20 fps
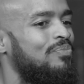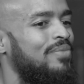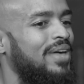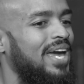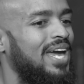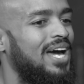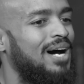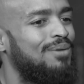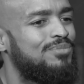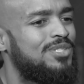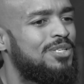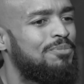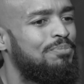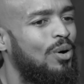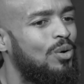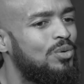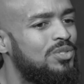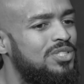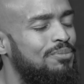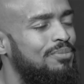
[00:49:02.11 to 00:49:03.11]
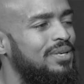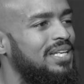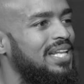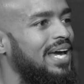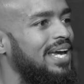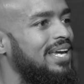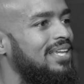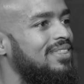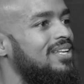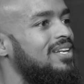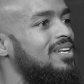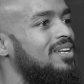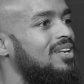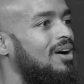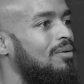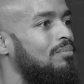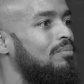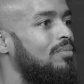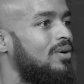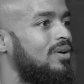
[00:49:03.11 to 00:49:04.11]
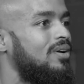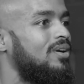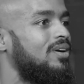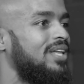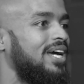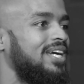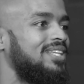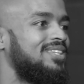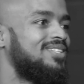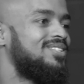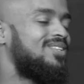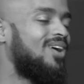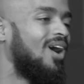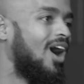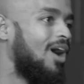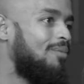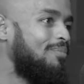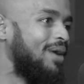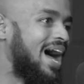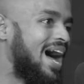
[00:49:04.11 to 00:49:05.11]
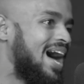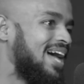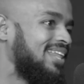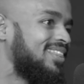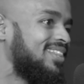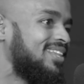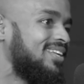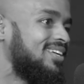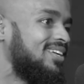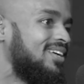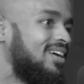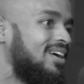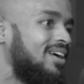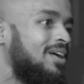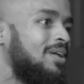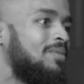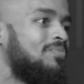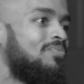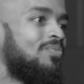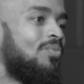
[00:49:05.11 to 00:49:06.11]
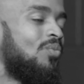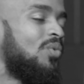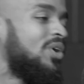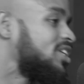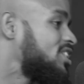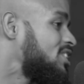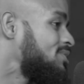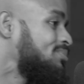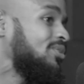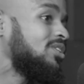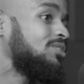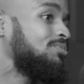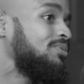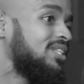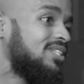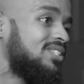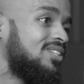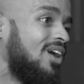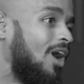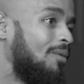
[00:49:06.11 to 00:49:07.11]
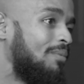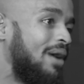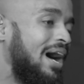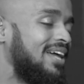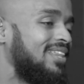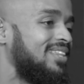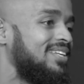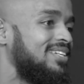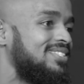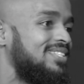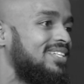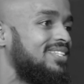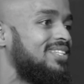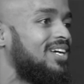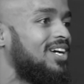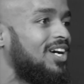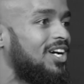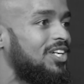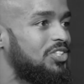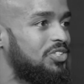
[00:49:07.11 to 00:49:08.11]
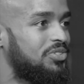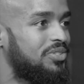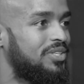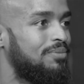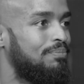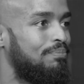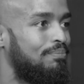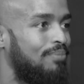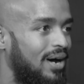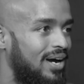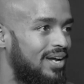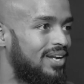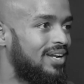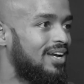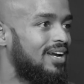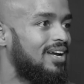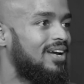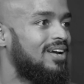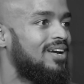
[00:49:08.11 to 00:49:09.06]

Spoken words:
hey, I'm supposed to be like the top athlete. Yeah. We're supposed to be the top athletes in the country, but